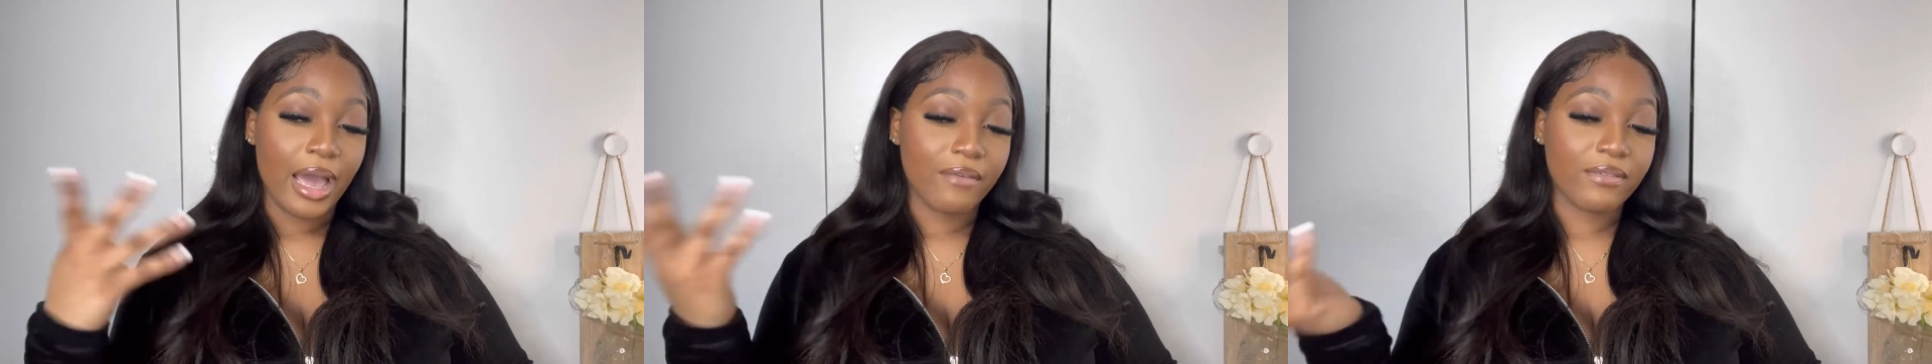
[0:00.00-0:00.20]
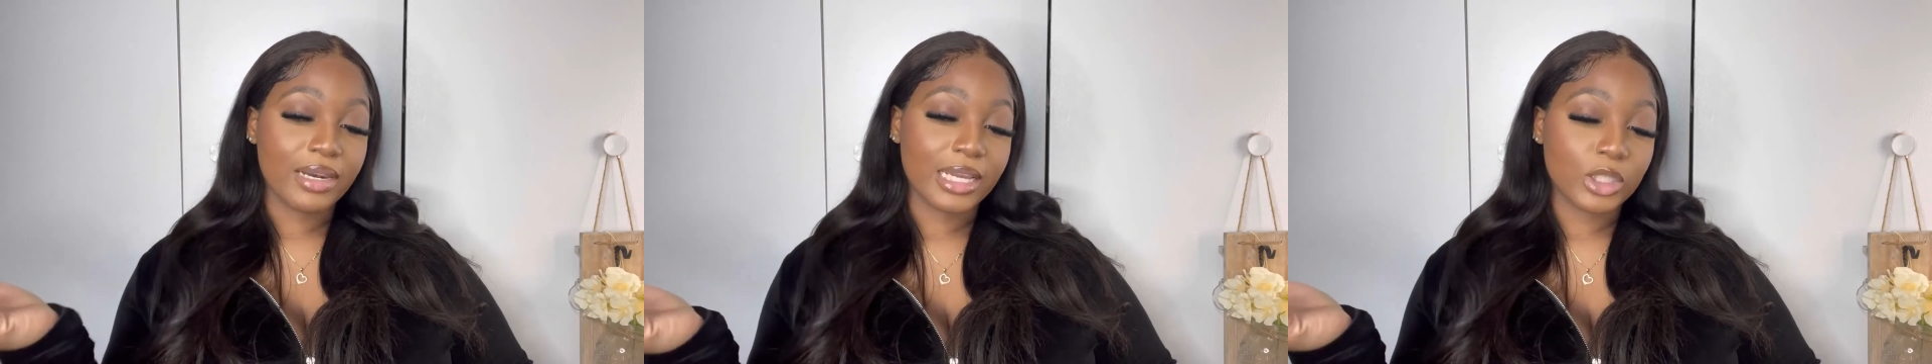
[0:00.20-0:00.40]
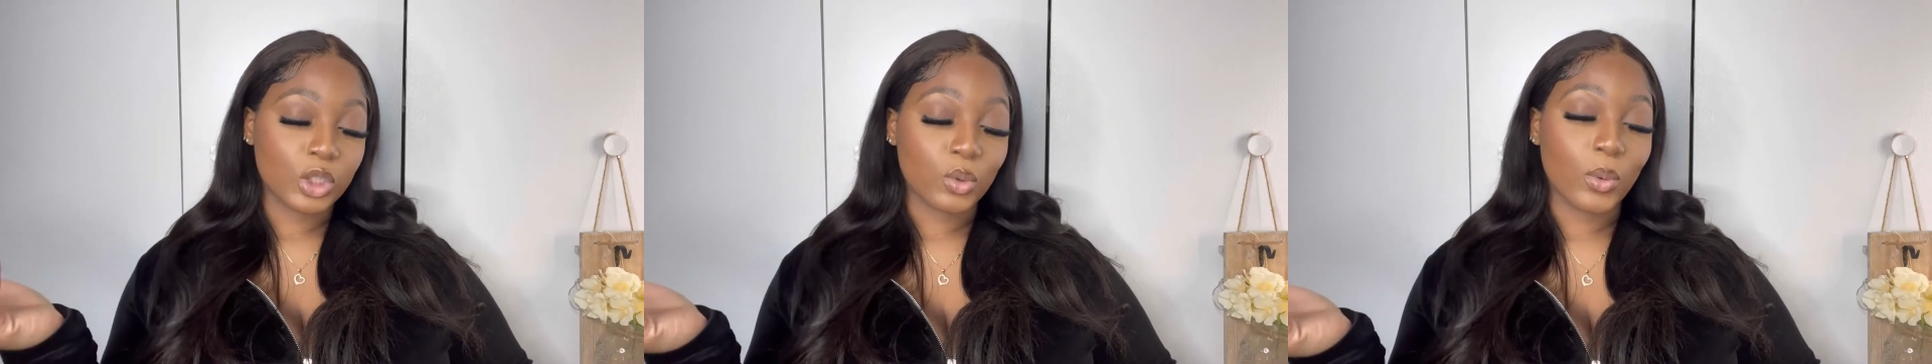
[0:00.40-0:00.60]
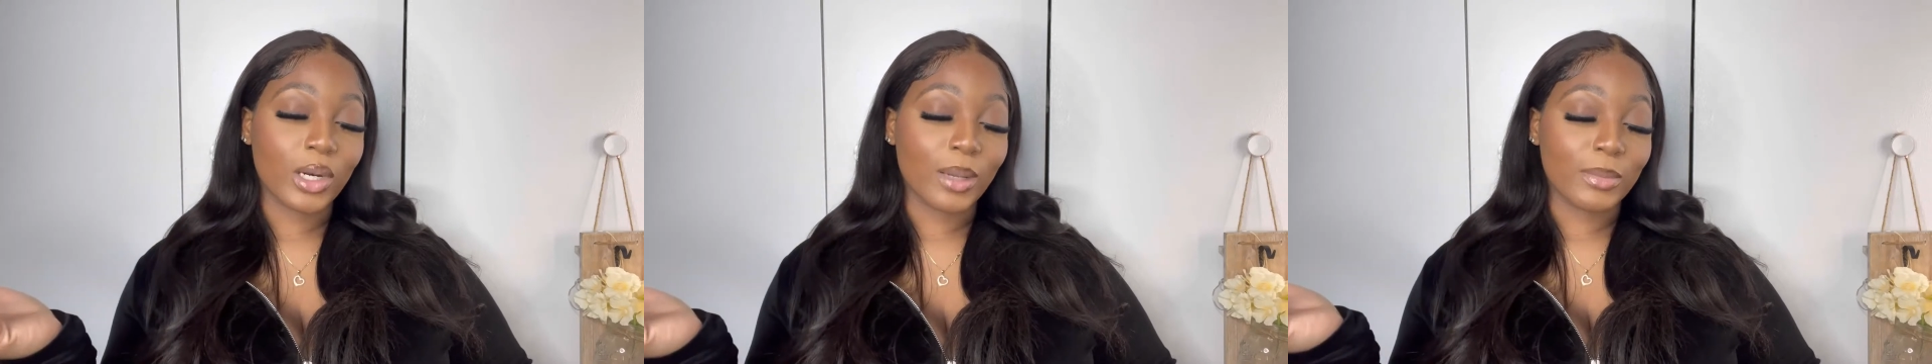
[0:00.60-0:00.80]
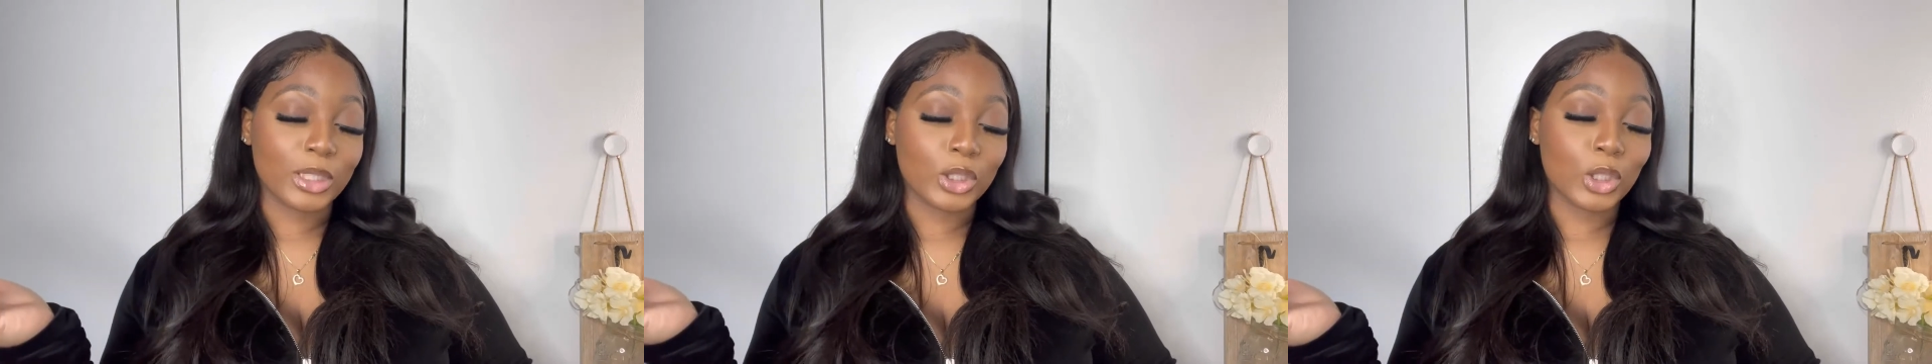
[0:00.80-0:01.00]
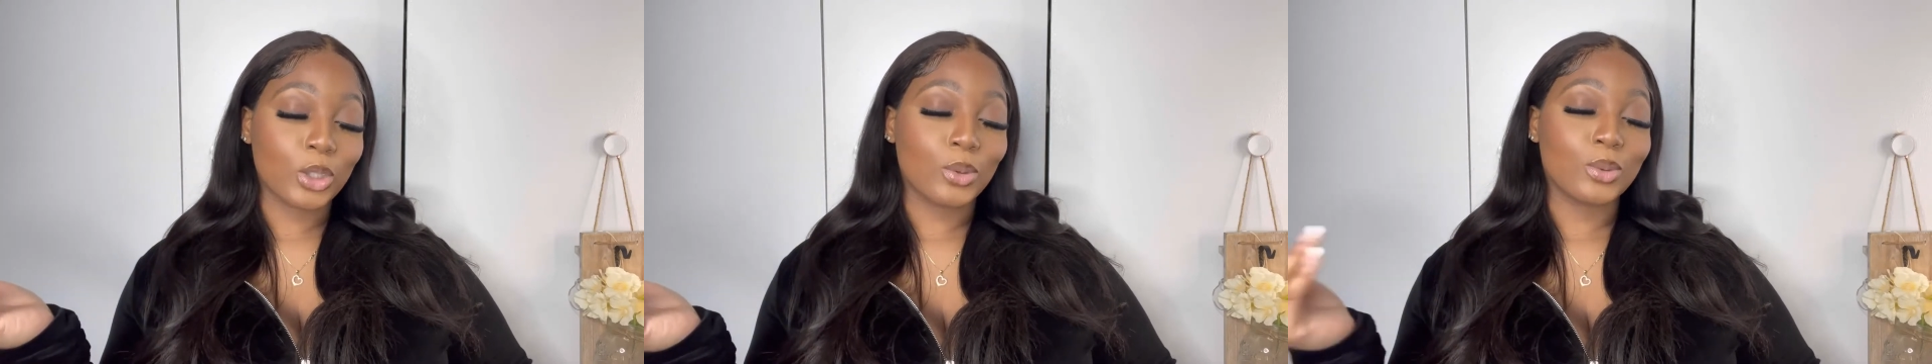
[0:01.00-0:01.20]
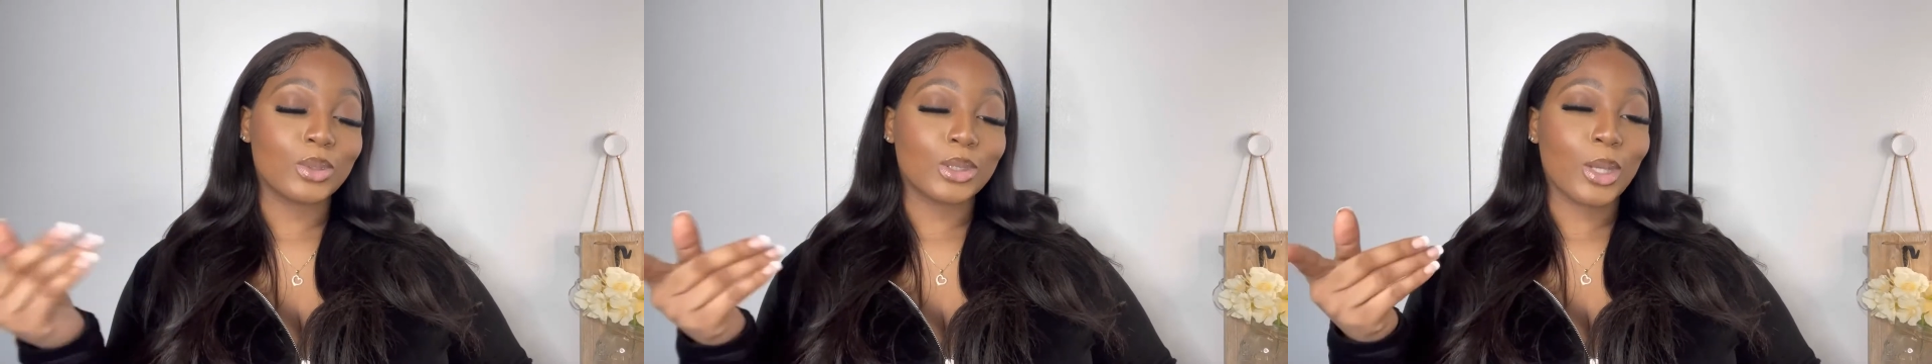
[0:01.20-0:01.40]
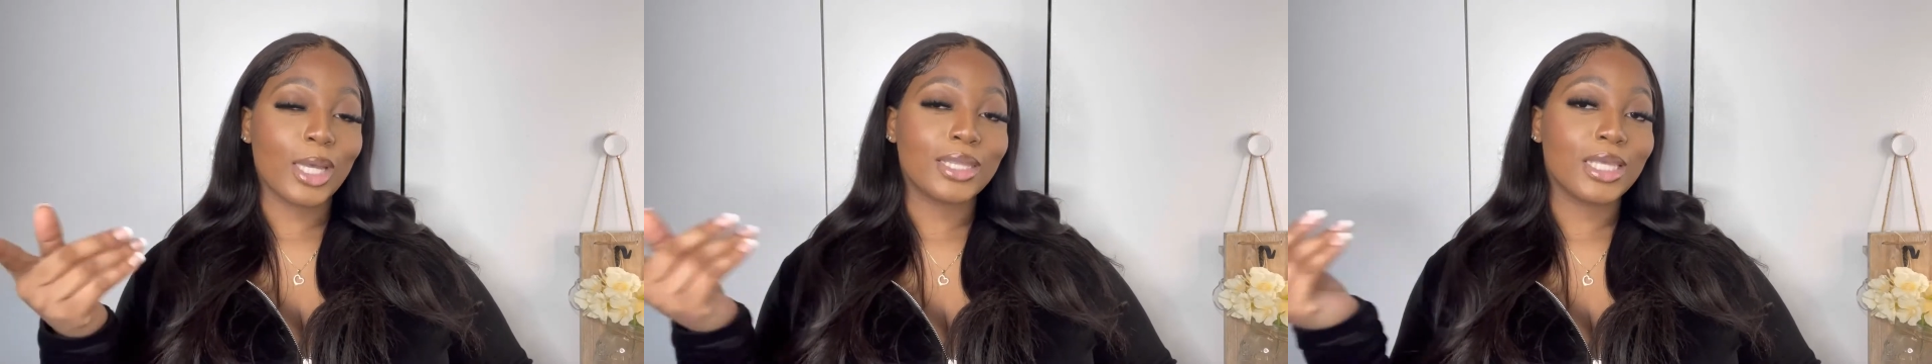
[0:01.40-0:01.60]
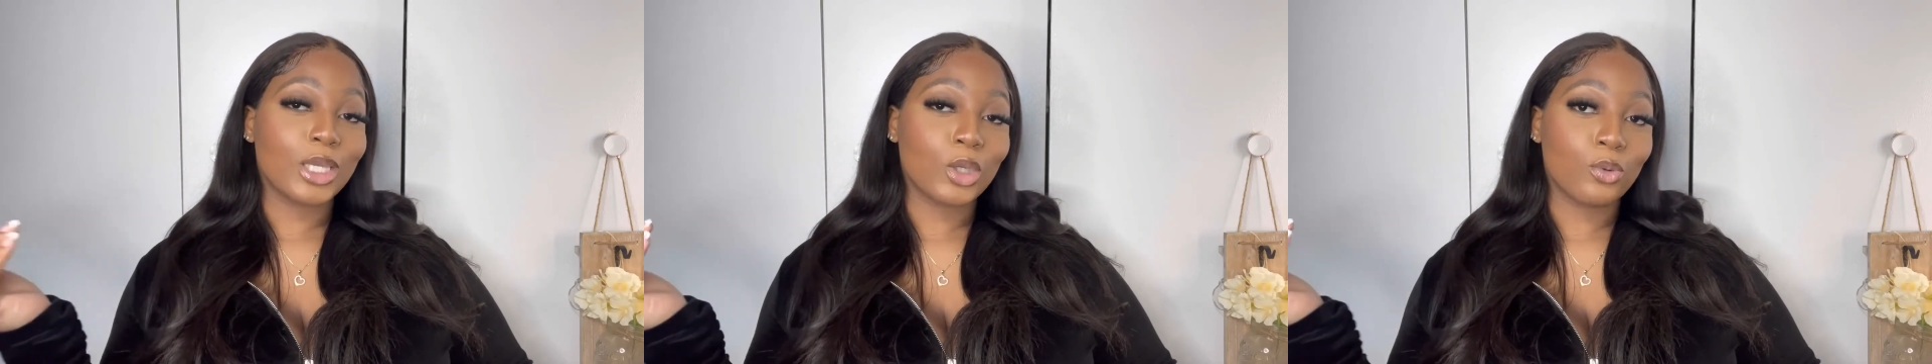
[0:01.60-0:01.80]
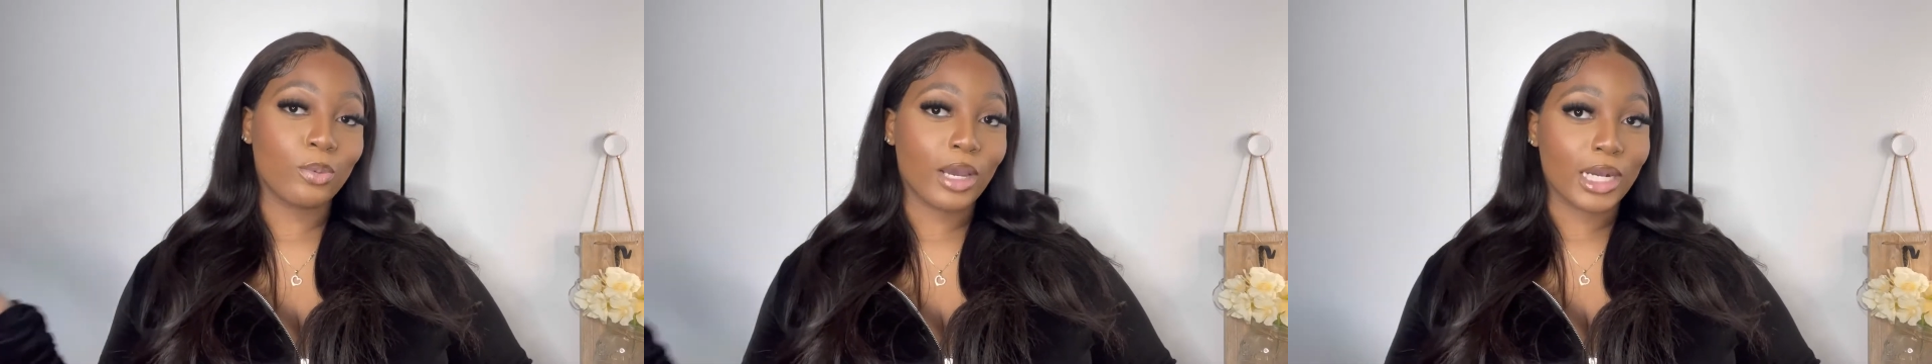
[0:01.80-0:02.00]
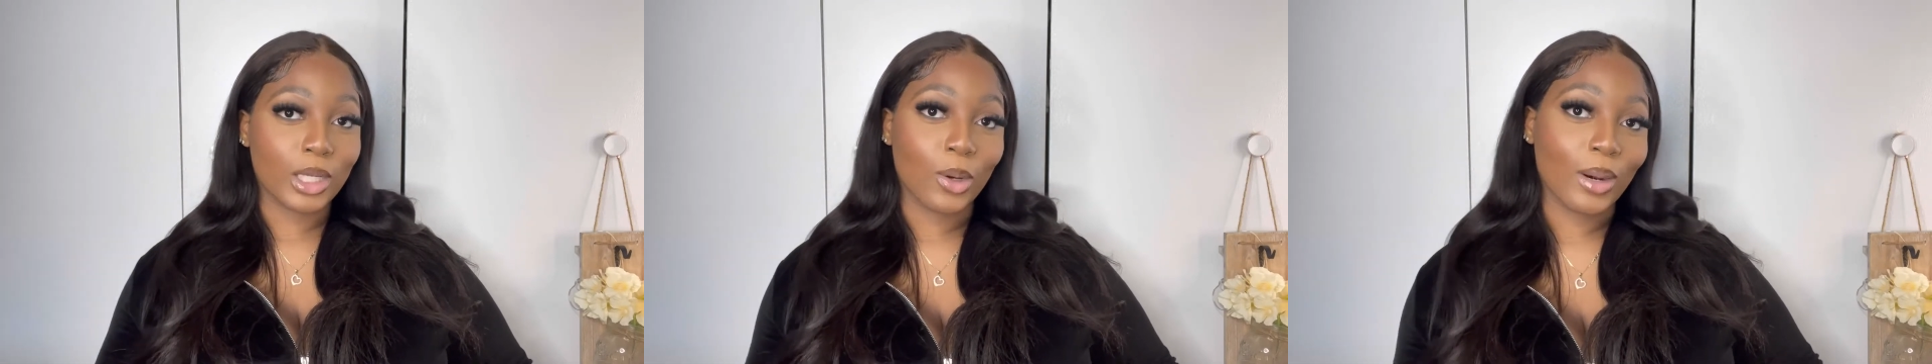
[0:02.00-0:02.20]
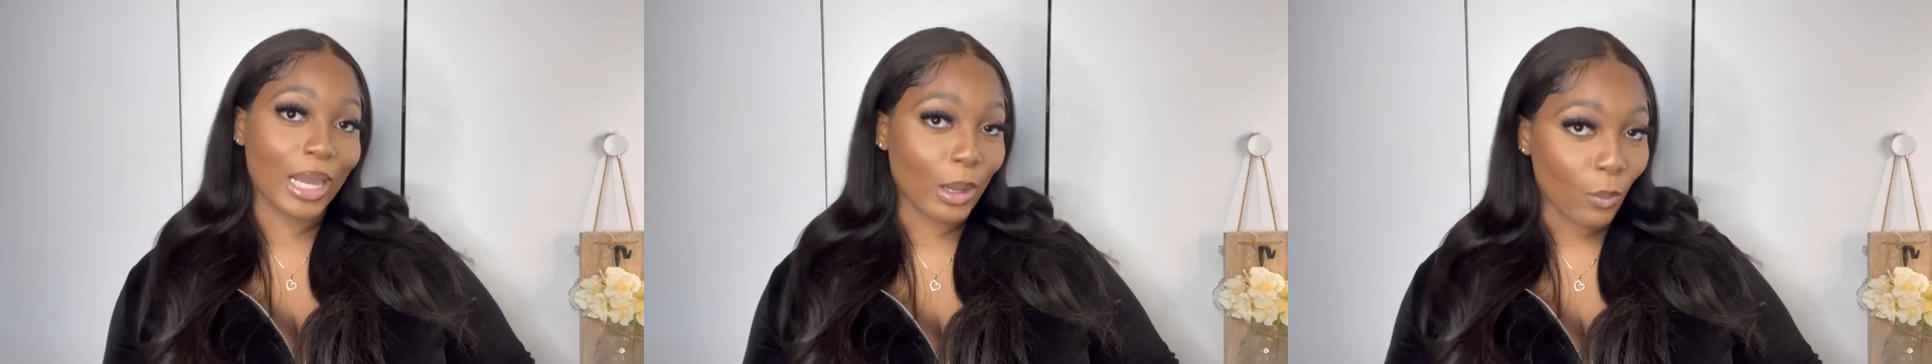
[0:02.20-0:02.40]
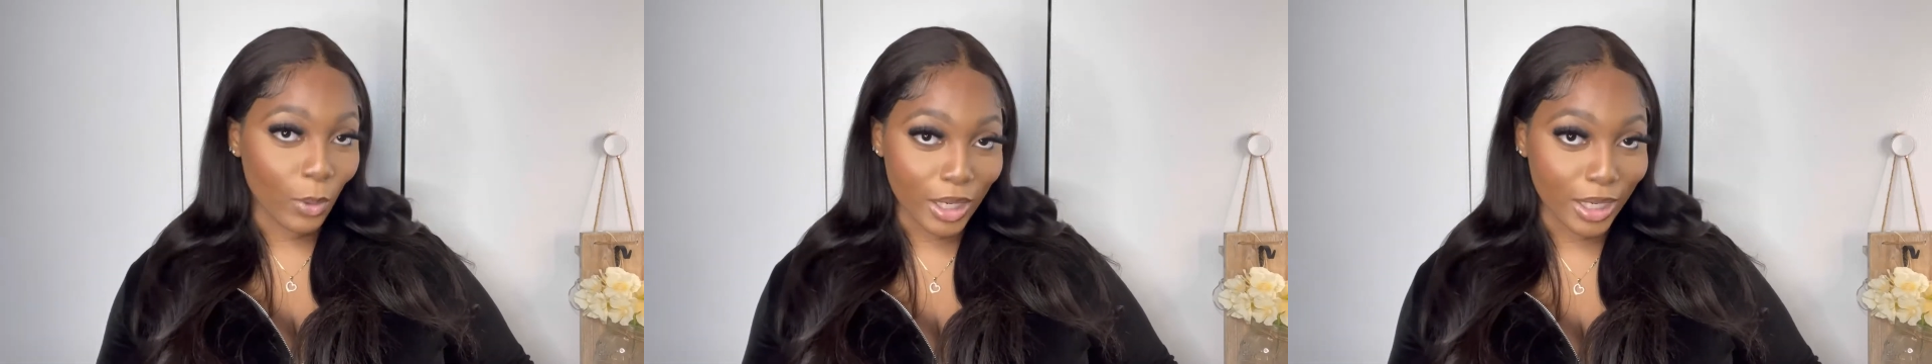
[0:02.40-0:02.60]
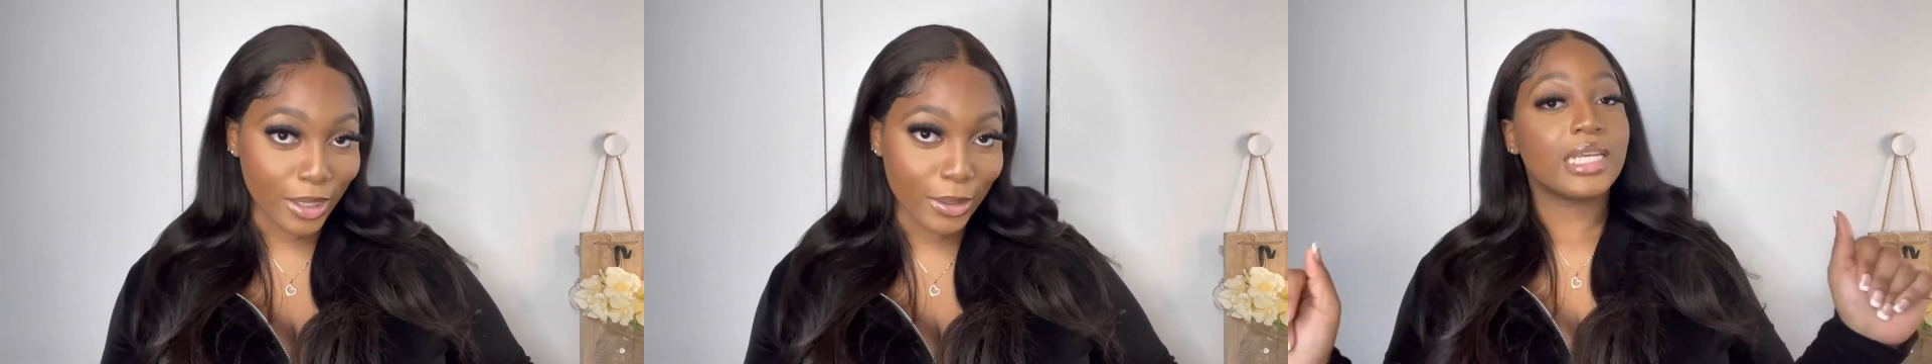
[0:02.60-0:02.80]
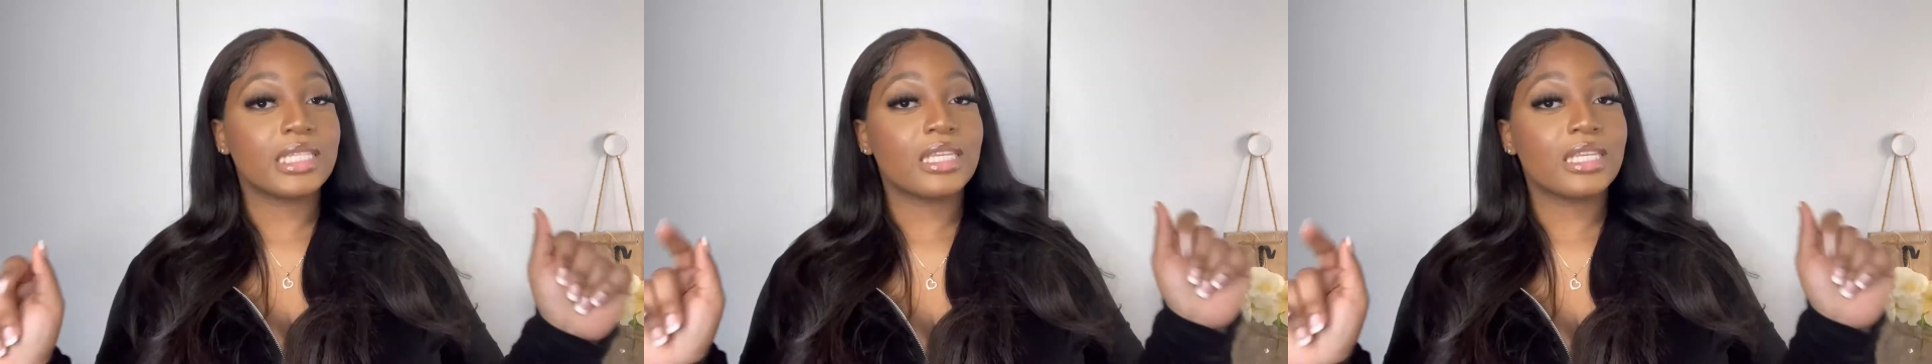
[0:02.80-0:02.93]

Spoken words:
feel like 2 of them is cute, so I think you probably gonna like one of them.